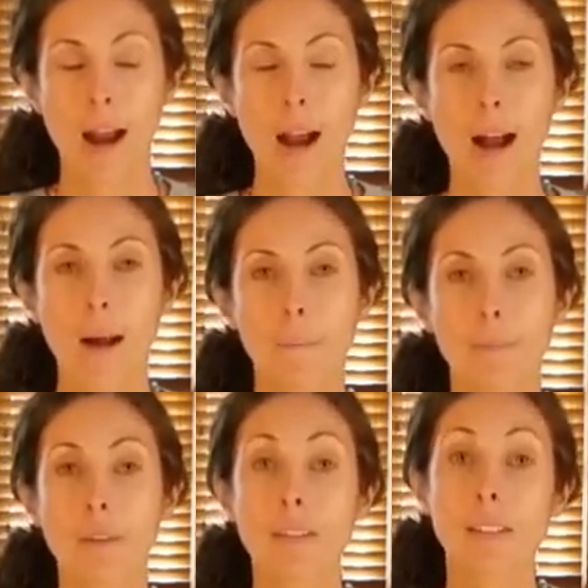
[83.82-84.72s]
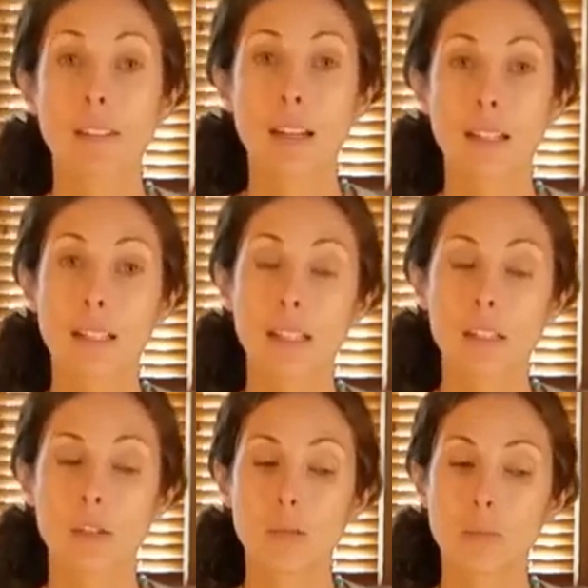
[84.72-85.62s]
And this technique
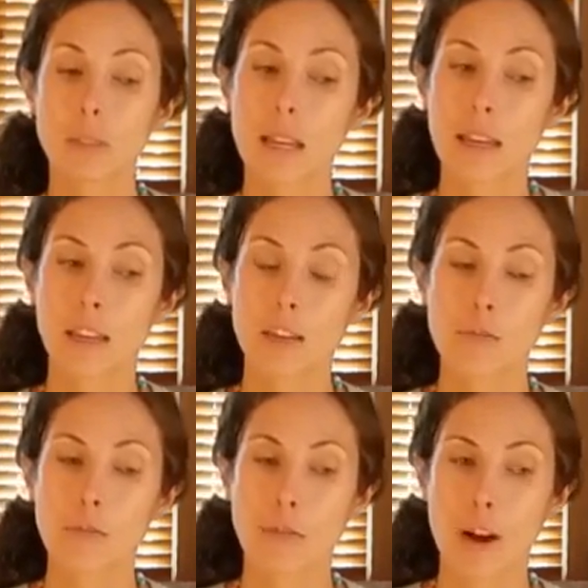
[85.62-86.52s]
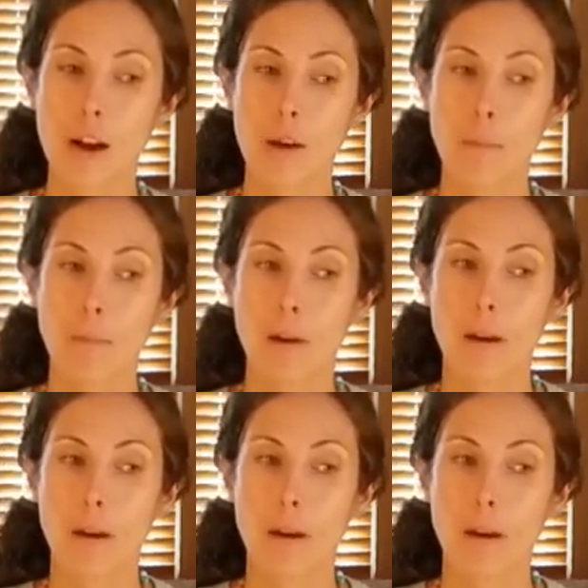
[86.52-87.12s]
is taken from,